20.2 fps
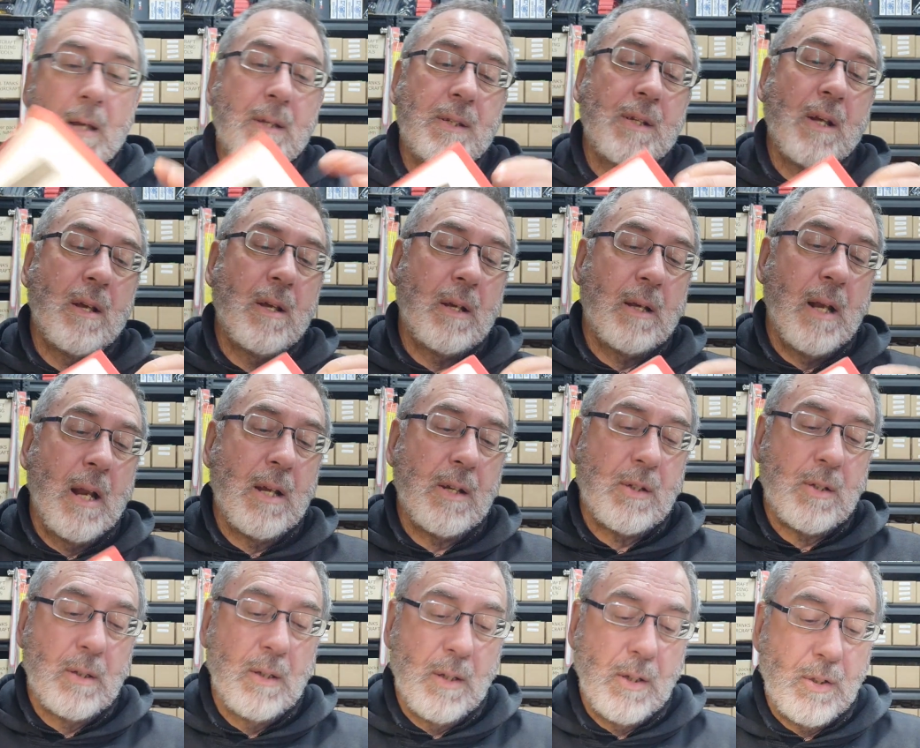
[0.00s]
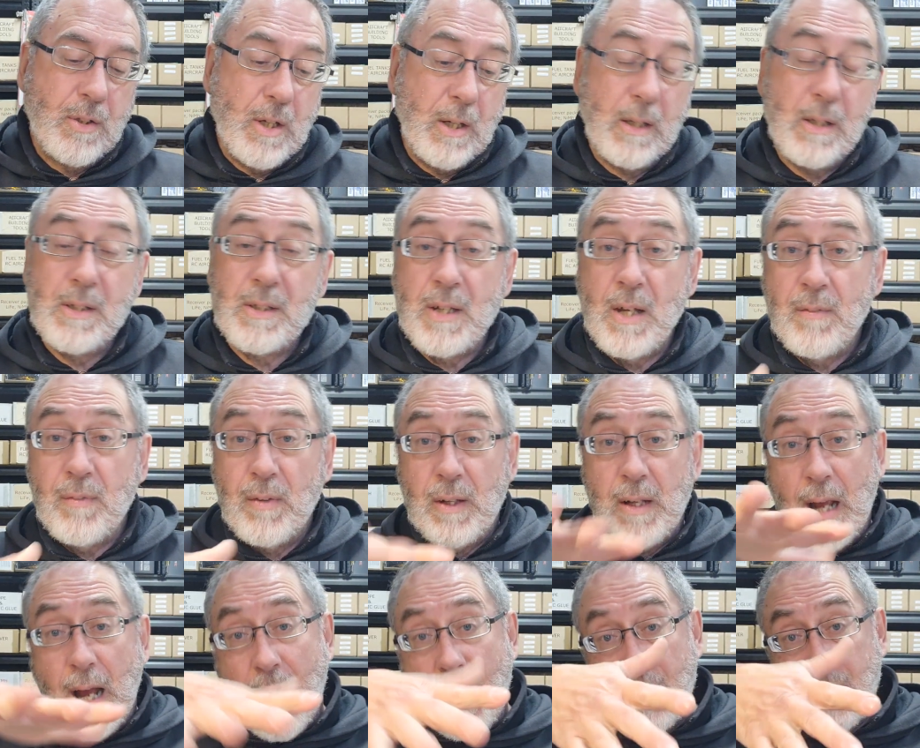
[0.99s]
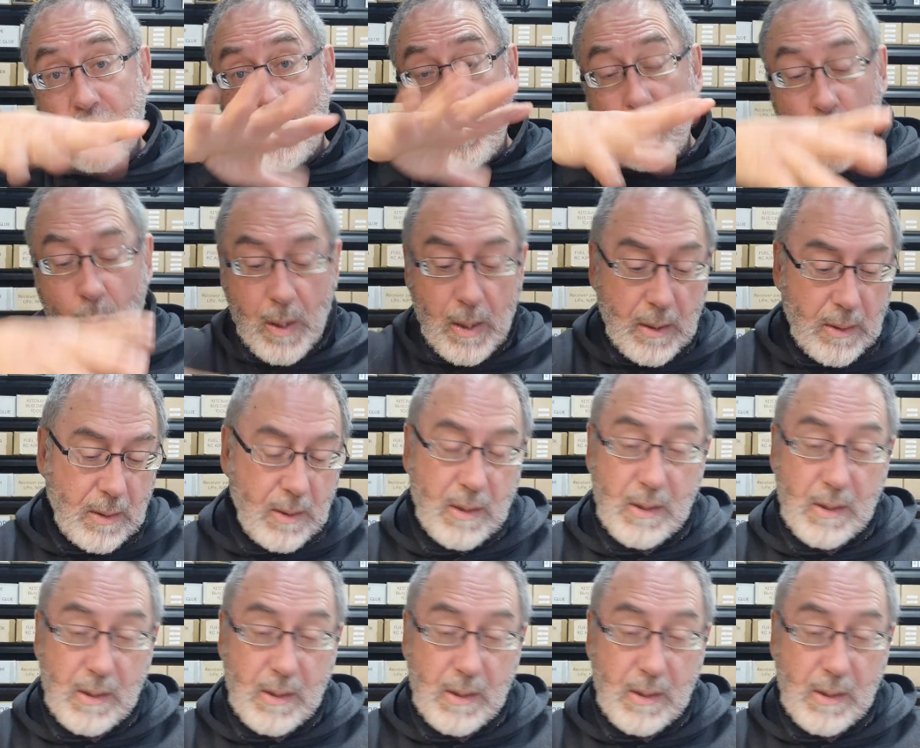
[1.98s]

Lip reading: so you can actually check and see if your car's tweaked.